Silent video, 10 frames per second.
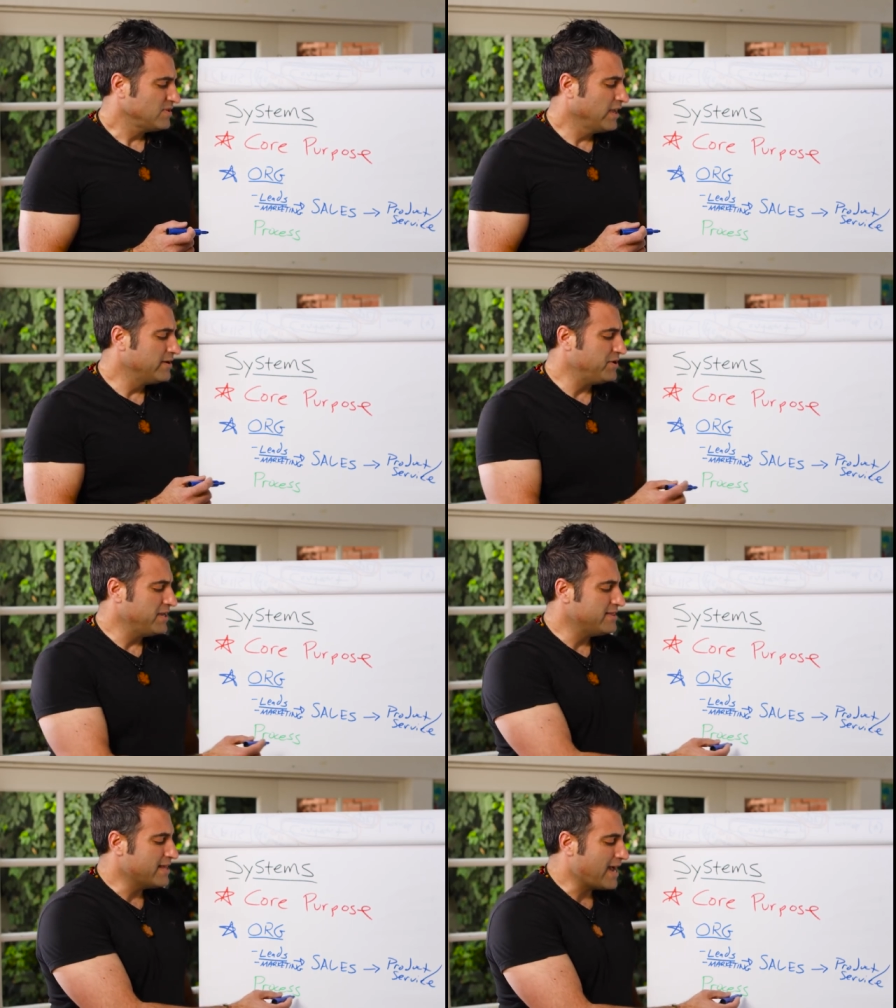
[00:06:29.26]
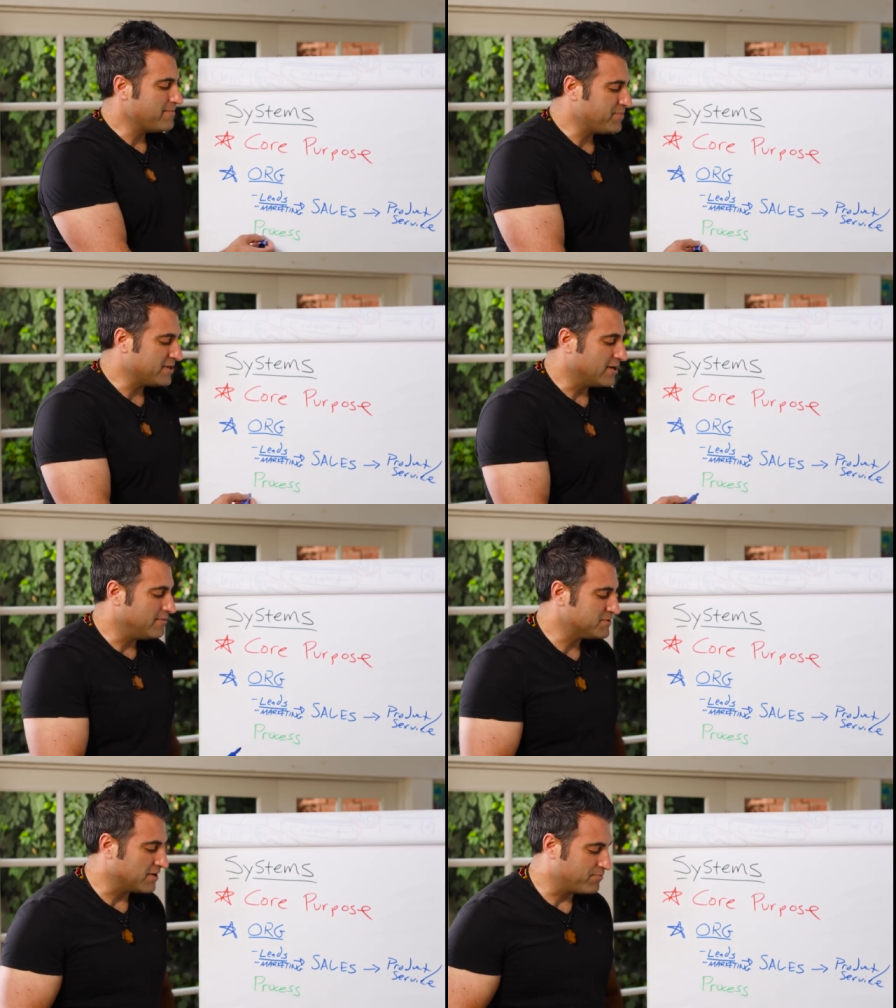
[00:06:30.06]
and in that
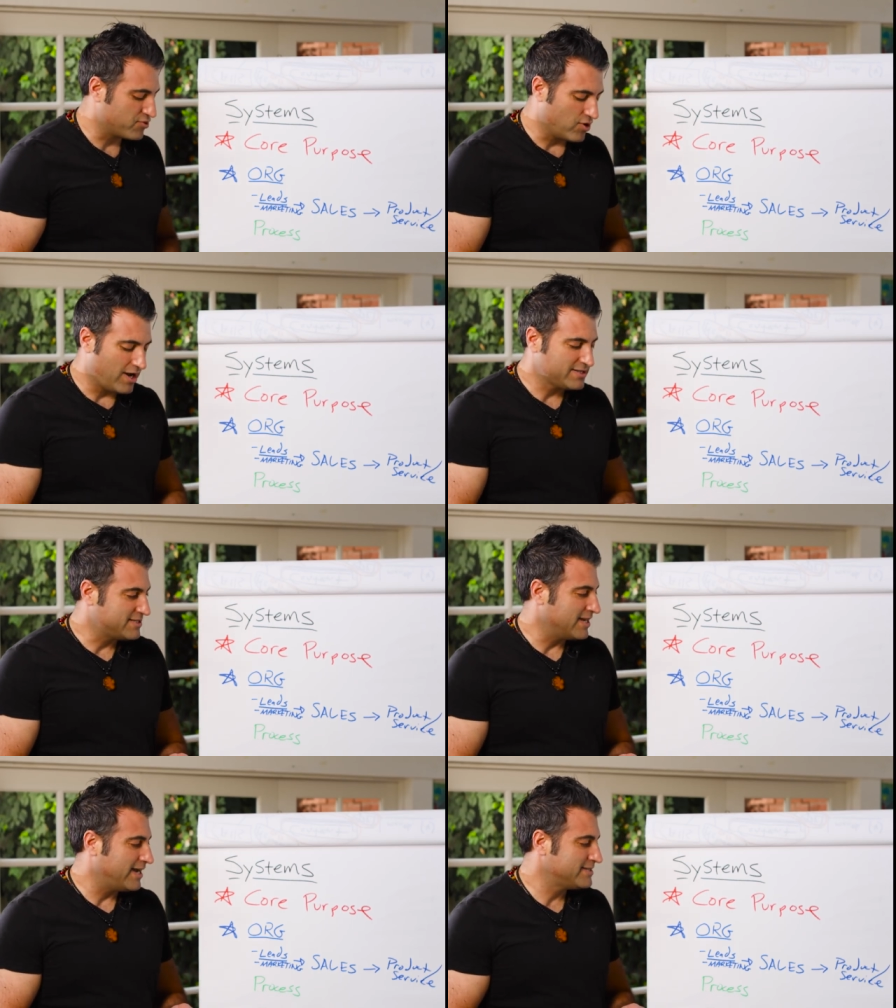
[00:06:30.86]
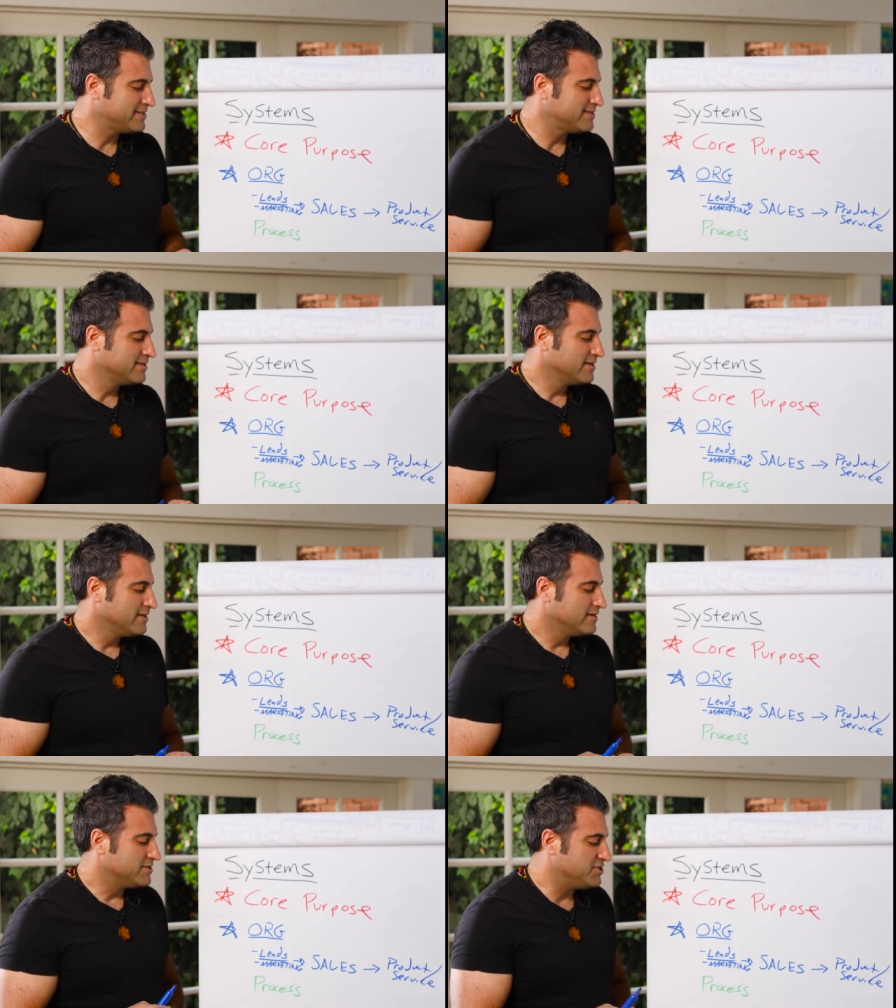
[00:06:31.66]
becomes a process
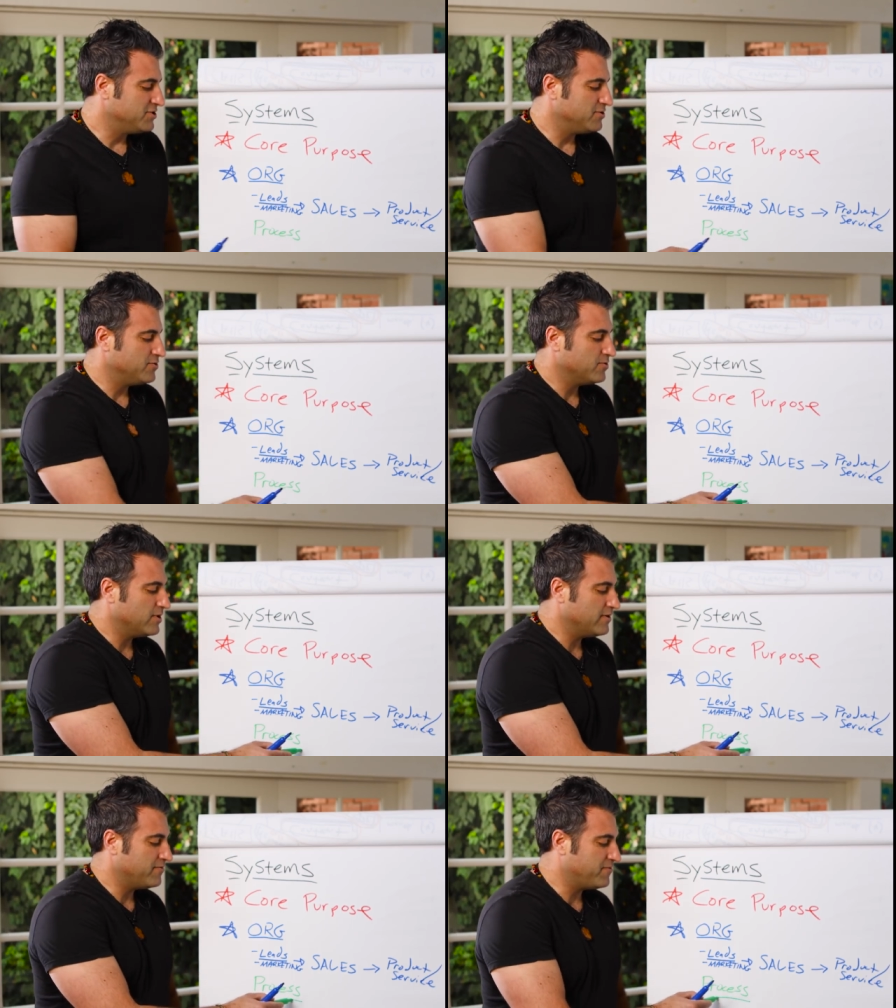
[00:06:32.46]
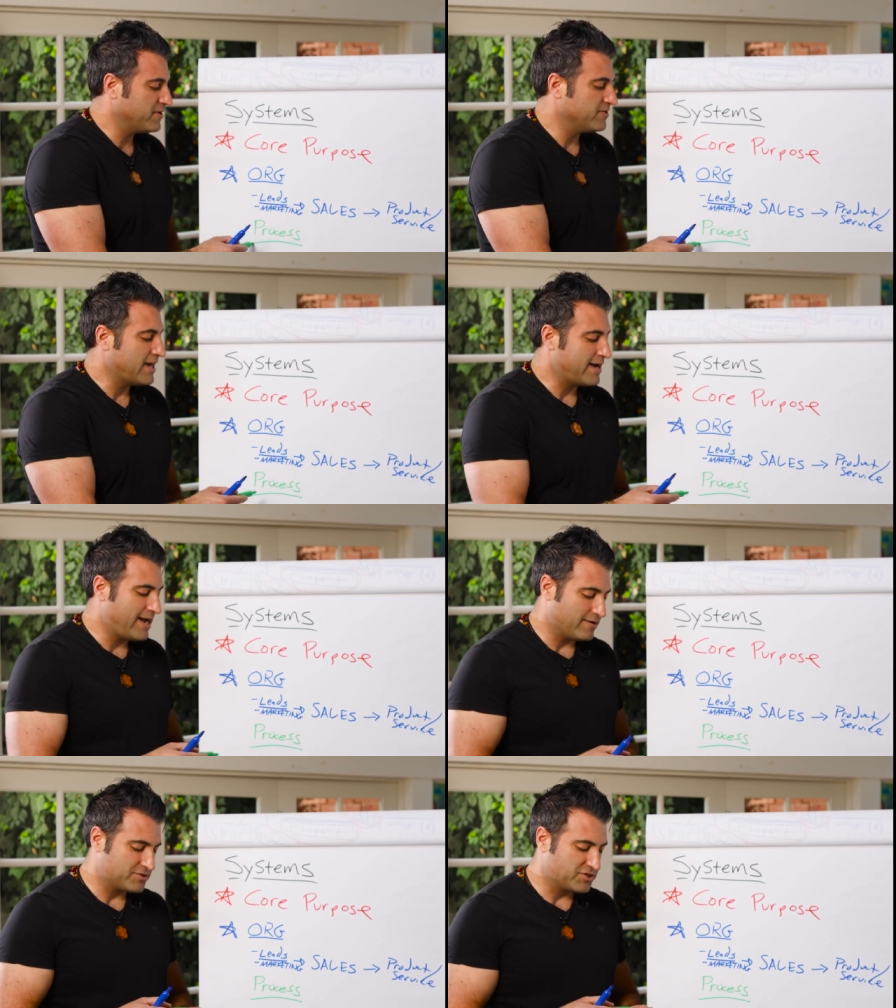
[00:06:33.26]
to figure that
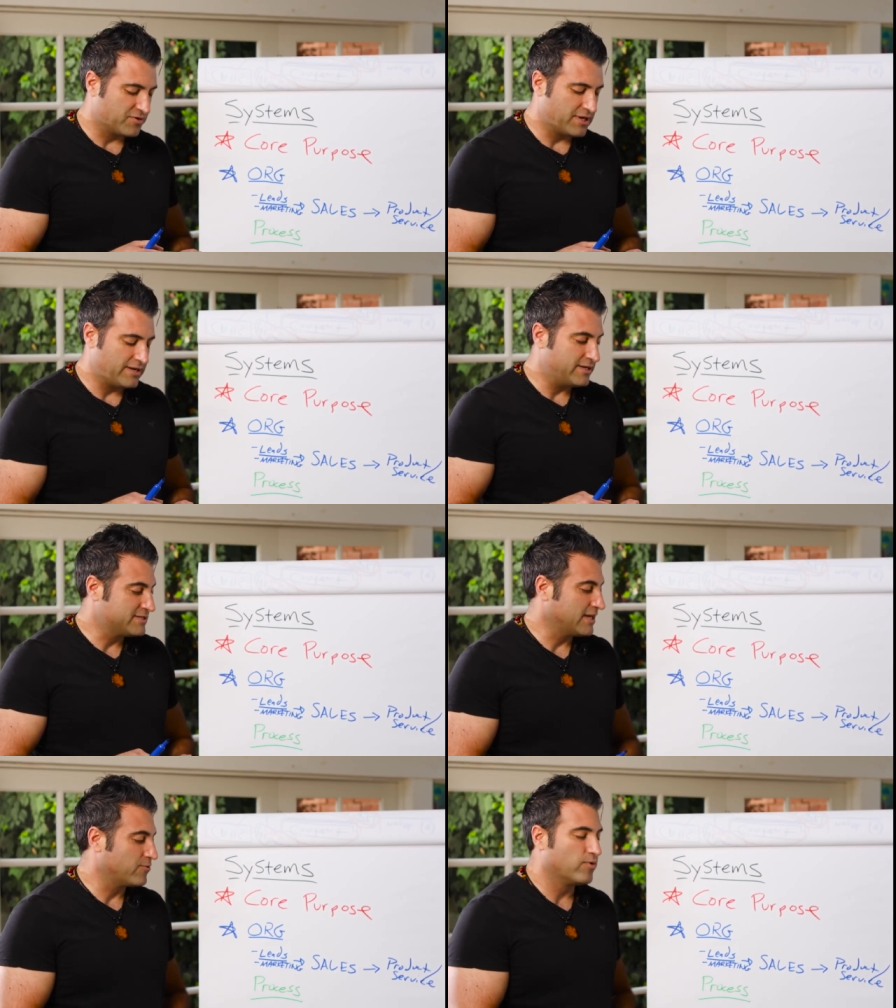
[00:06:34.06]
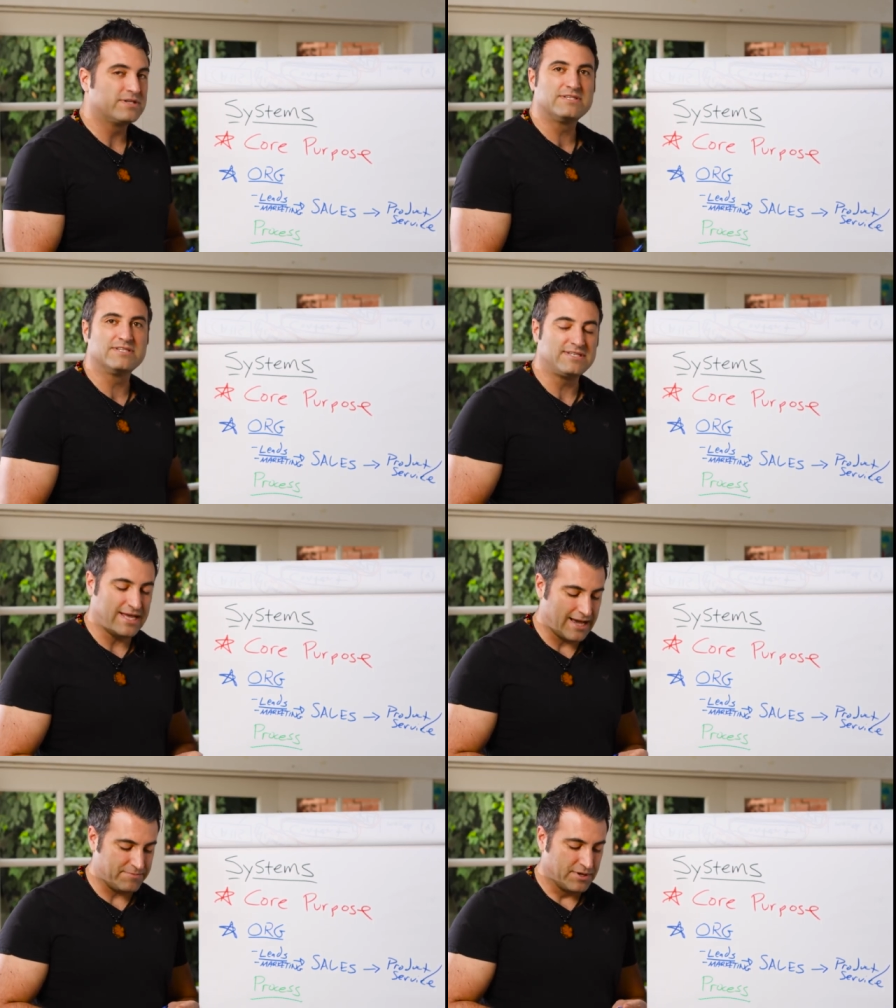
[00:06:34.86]
out. So then it's like, what's the
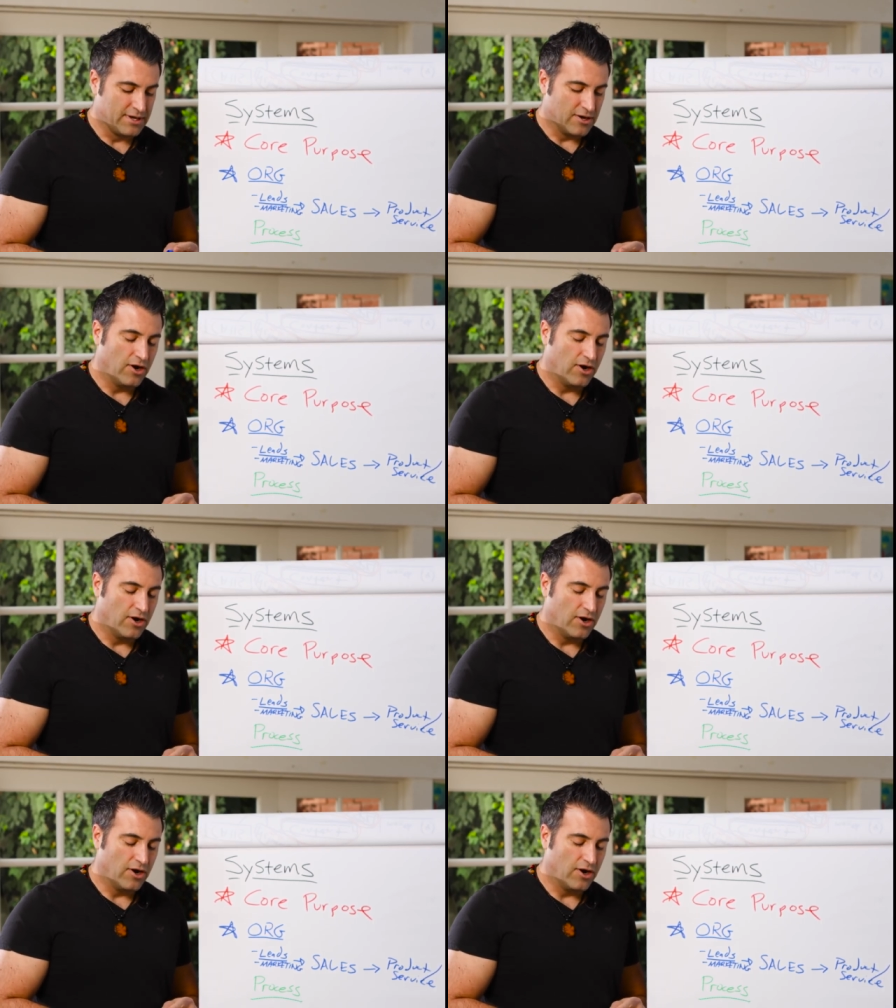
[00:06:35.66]
step?